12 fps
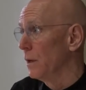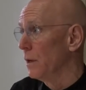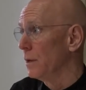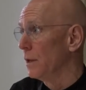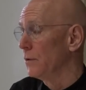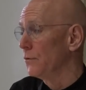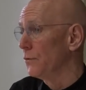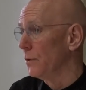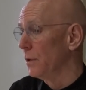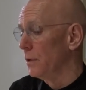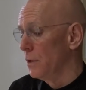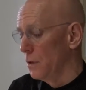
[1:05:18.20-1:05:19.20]
and others
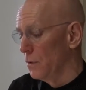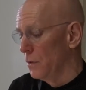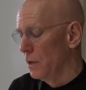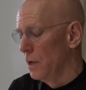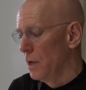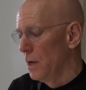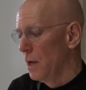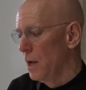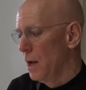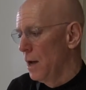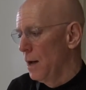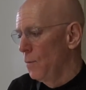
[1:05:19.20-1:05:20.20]
are unknown,
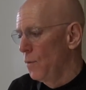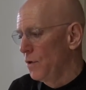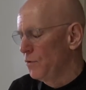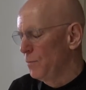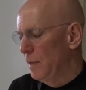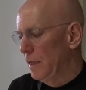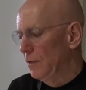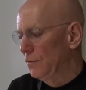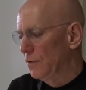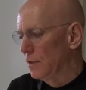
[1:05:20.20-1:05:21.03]
which means